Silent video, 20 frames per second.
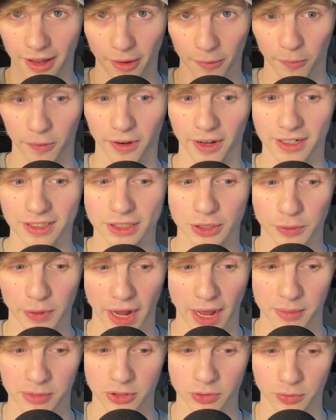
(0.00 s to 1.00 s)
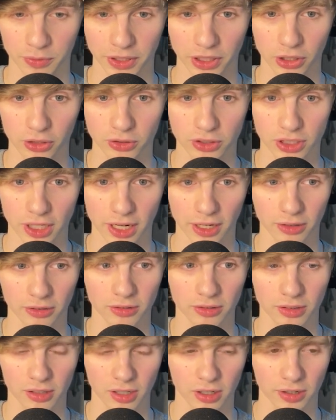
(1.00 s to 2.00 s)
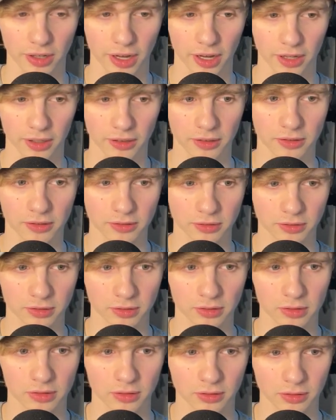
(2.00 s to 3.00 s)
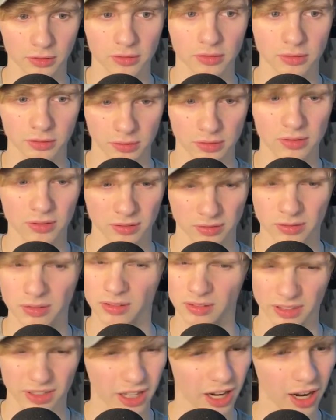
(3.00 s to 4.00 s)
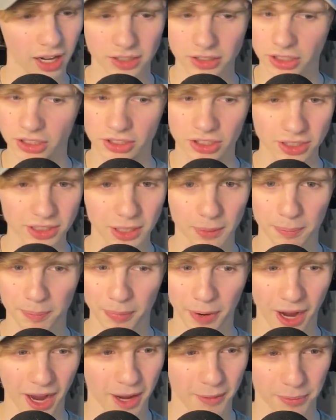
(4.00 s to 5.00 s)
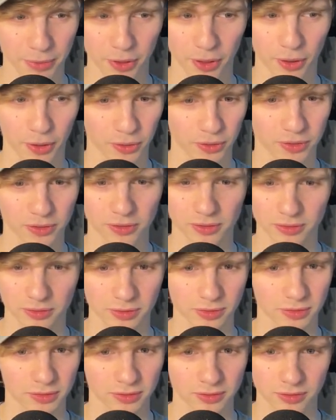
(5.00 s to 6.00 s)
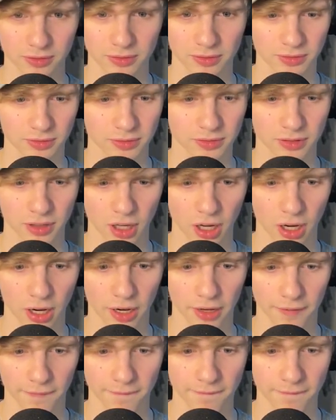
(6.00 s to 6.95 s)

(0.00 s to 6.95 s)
We're gonna see what happens when we lose now. Okay. Gosh, it's such a bop, though. Alright.